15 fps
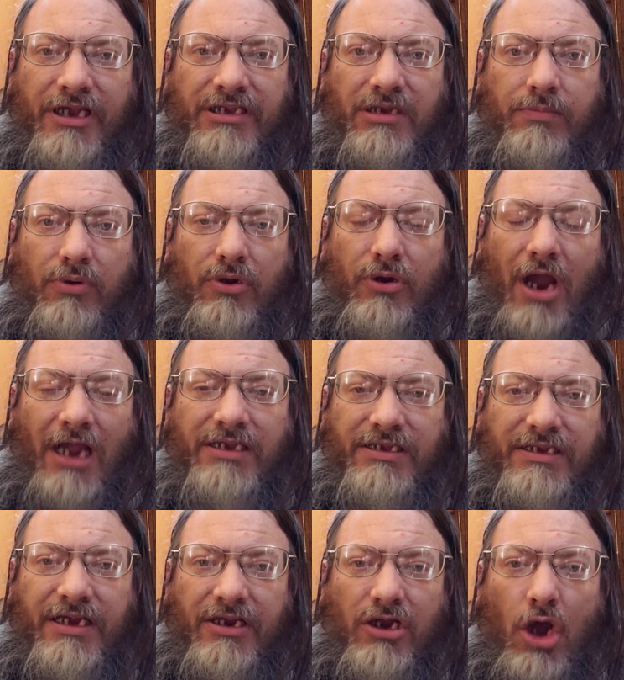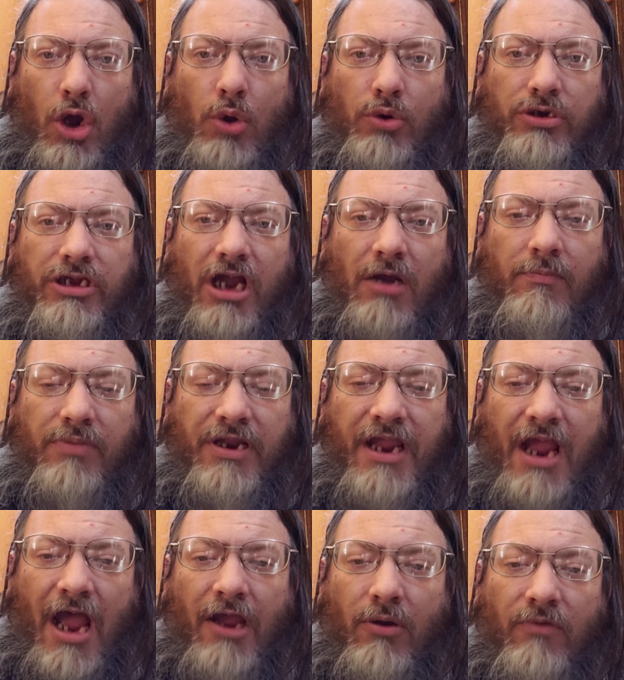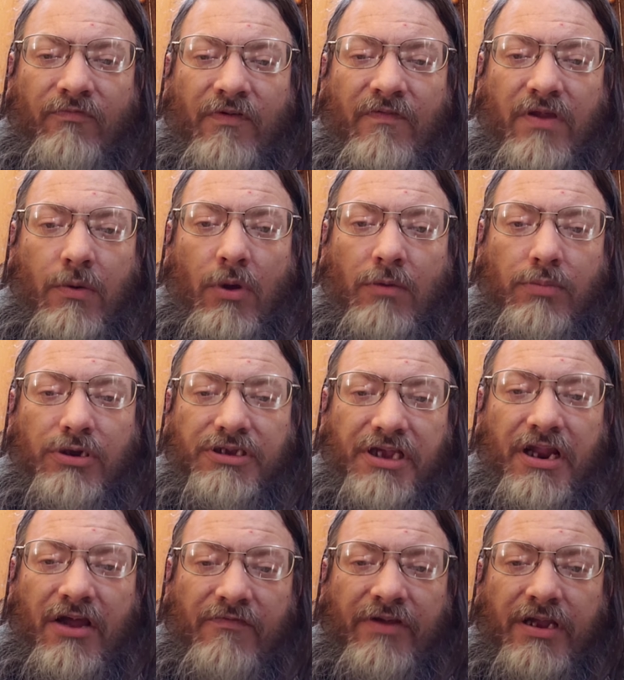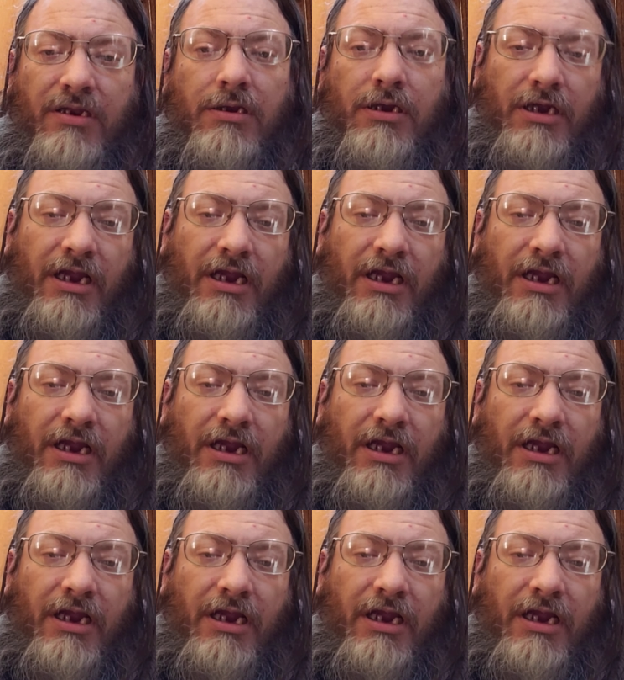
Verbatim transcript: is a Procrastian-owned company, I own 51% of it.